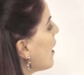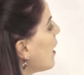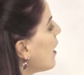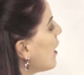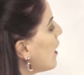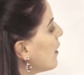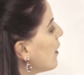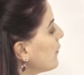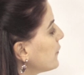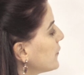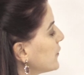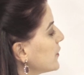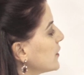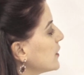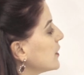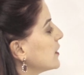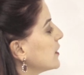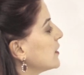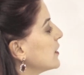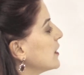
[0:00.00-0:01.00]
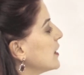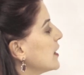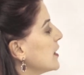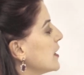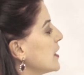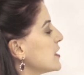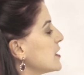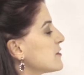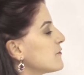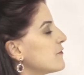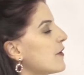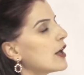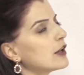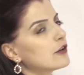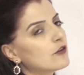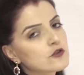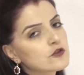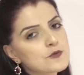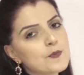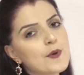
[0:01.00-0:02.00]
After is
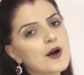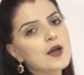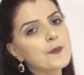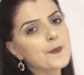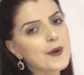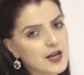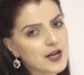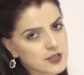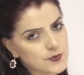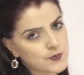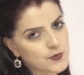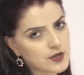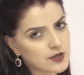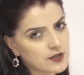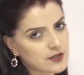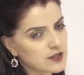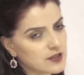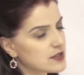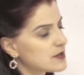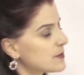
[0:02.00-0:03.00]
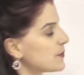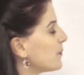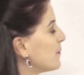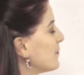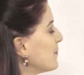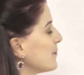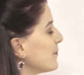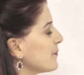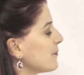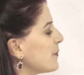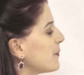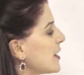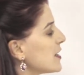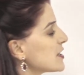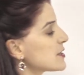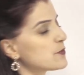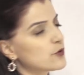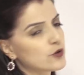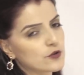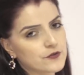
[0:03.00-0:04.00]
followed by past
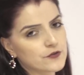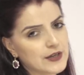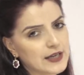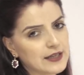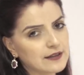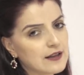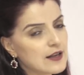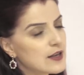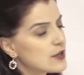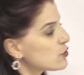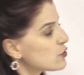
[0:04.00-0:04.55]
perfect.